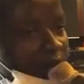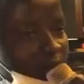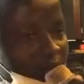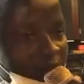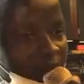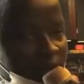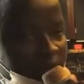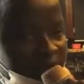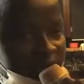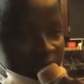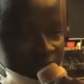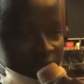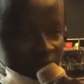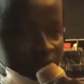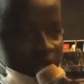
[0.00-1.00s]
that this
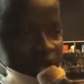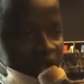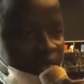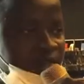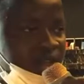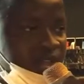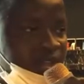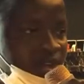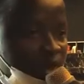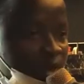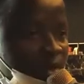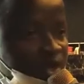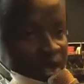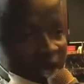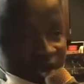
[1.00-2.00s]
tourism is all
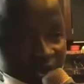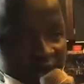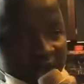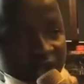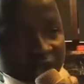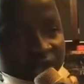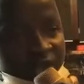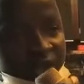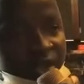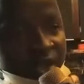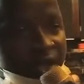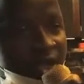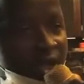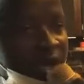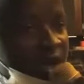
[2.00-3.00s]
about attraction.
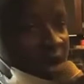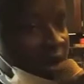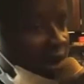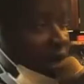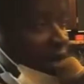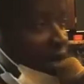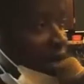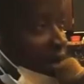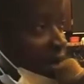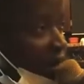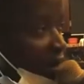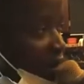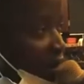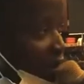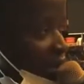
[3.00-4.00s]
In a
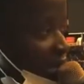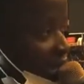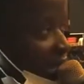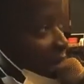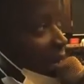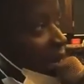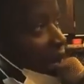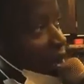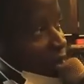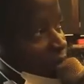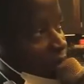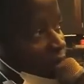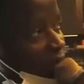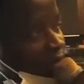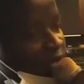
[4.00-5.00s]
country, for
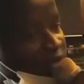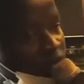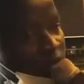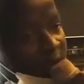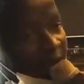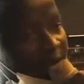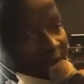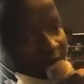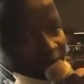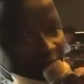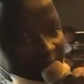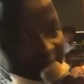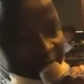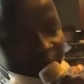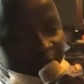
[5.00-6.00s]
us to be attractive,
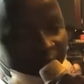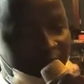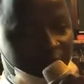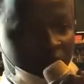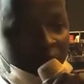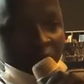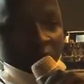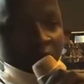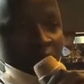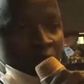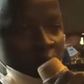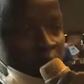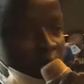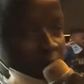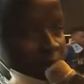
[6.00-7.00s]

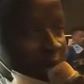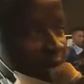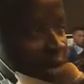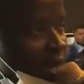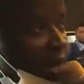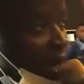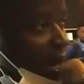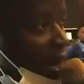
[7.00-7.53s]
we need